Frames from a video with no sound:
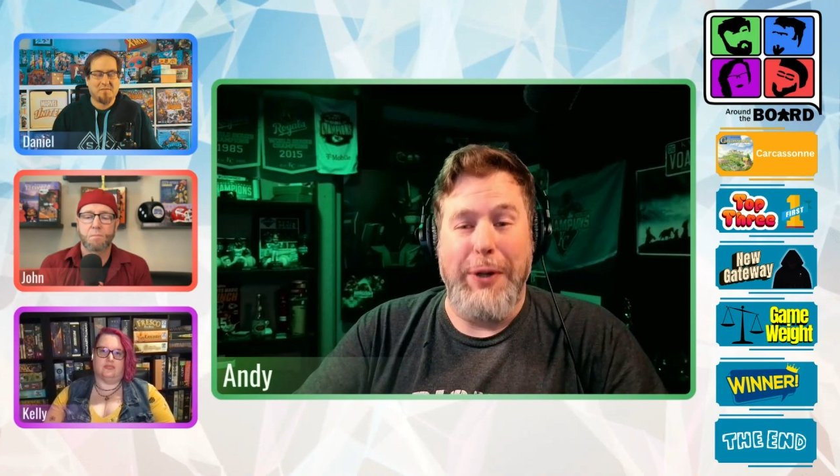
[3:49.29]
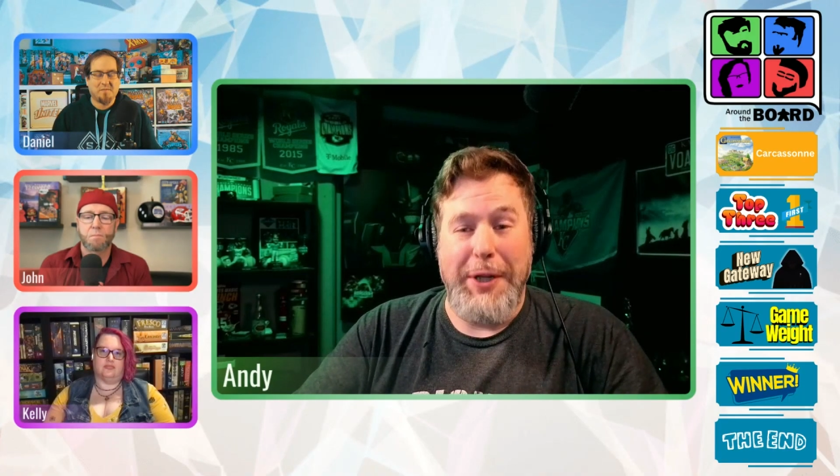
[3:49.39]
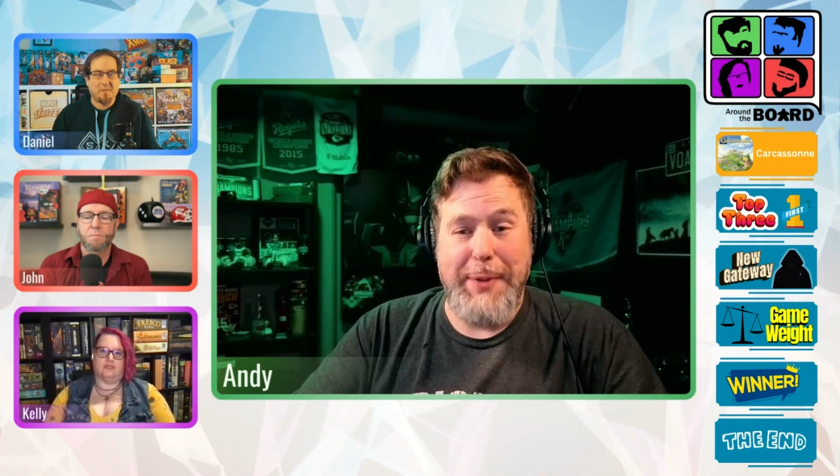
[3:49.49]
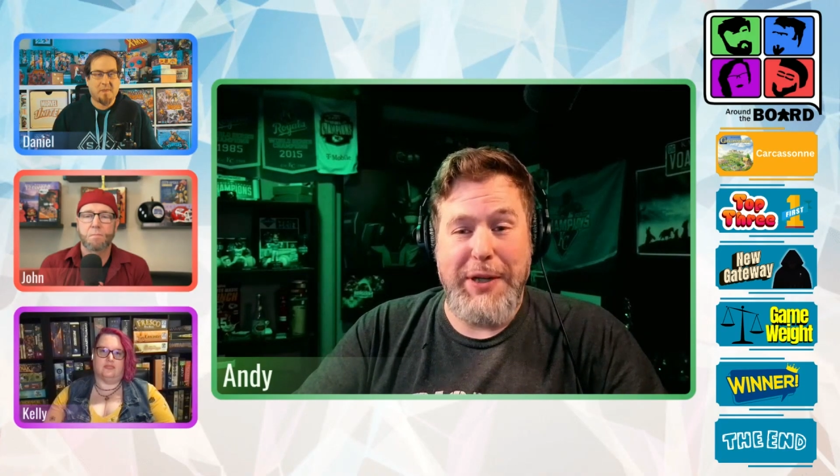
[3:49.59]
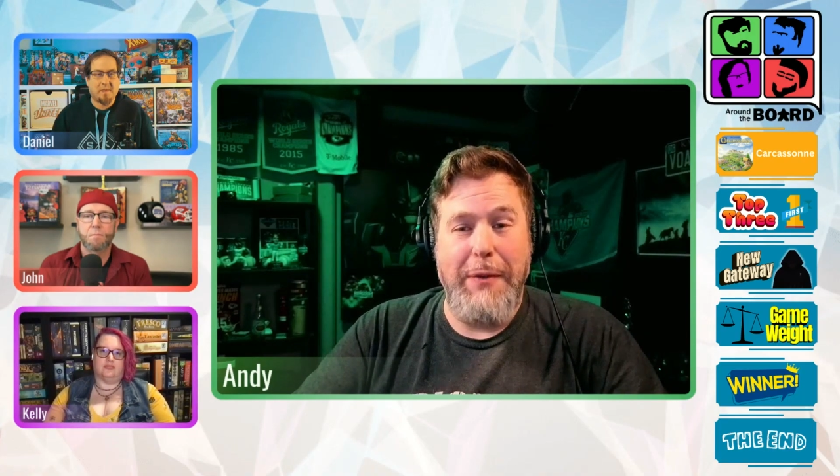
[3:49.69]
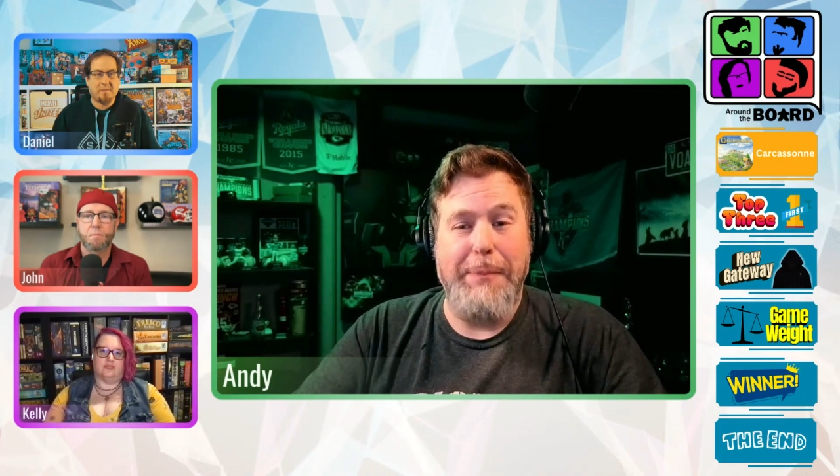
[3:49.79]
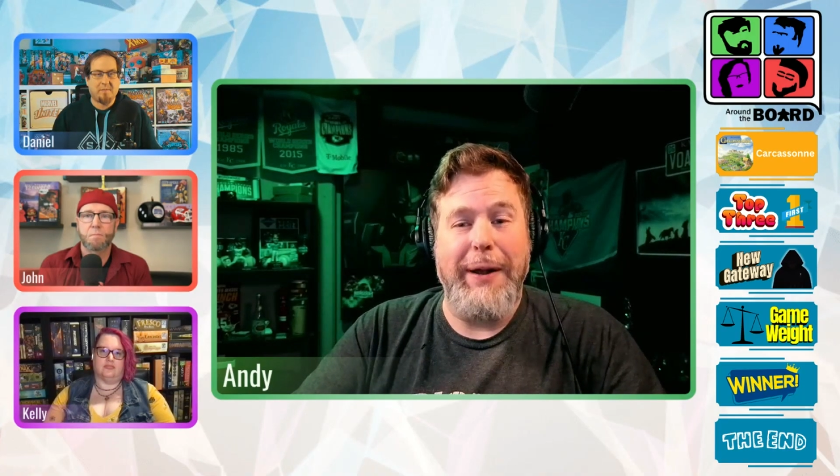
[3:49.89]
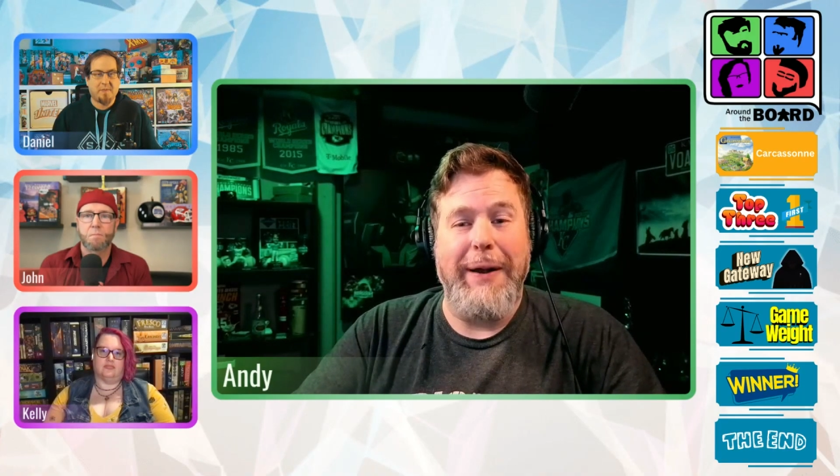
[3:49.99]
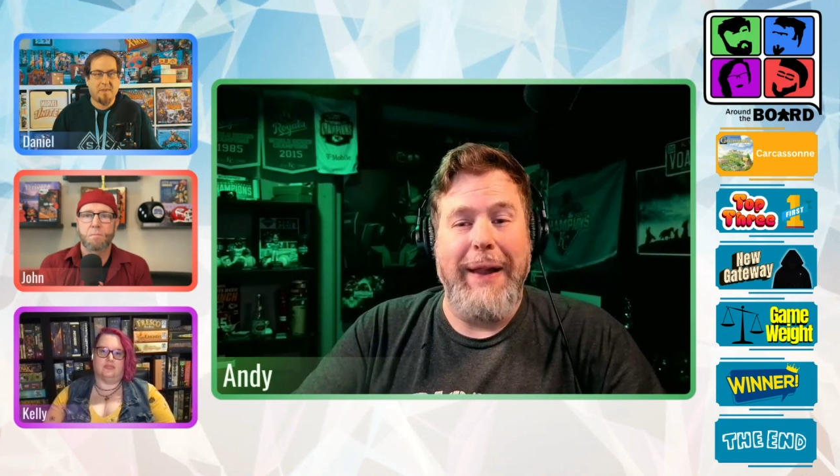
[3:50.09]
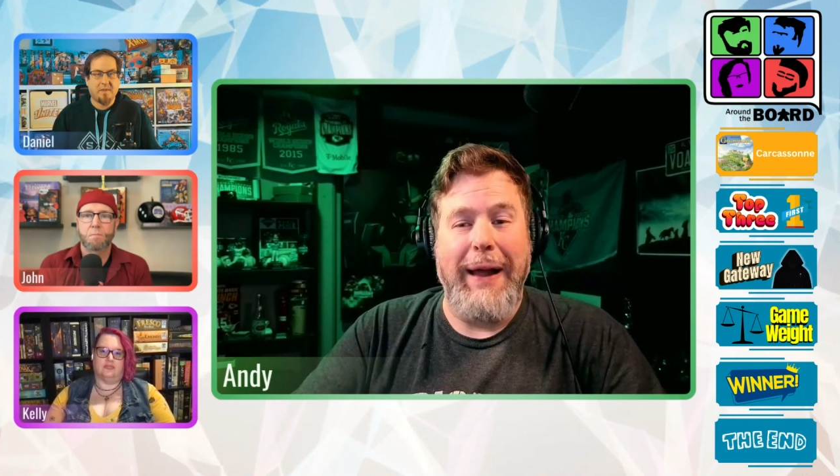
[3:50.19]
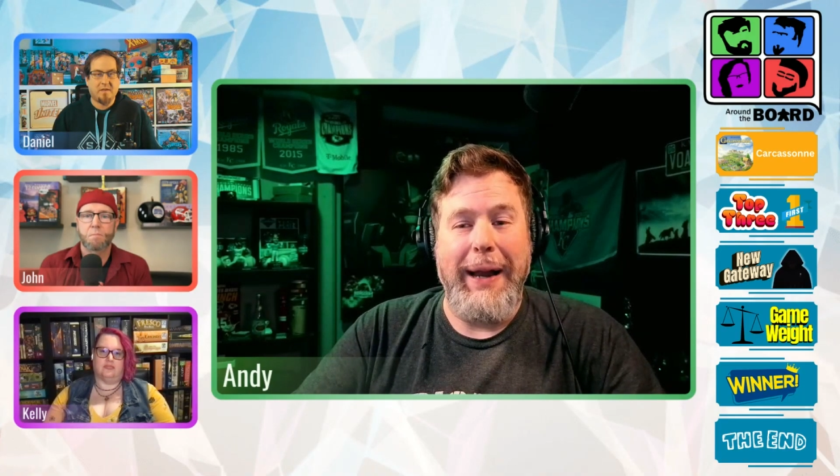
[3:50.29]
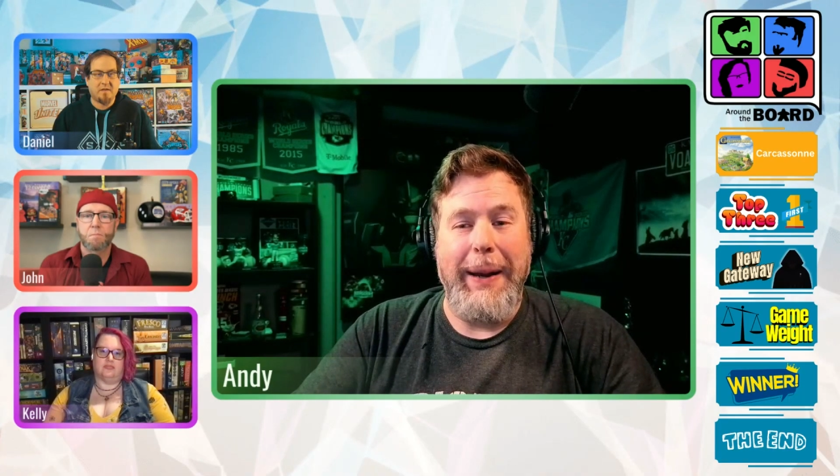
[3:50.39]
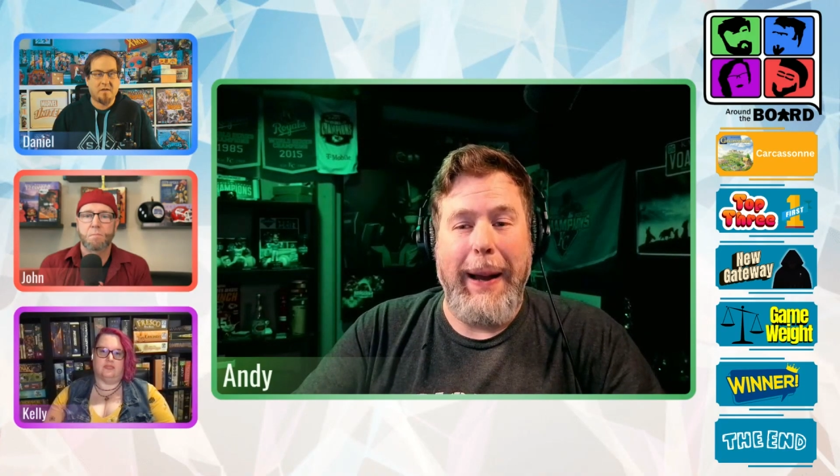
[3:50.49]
especially if you play online.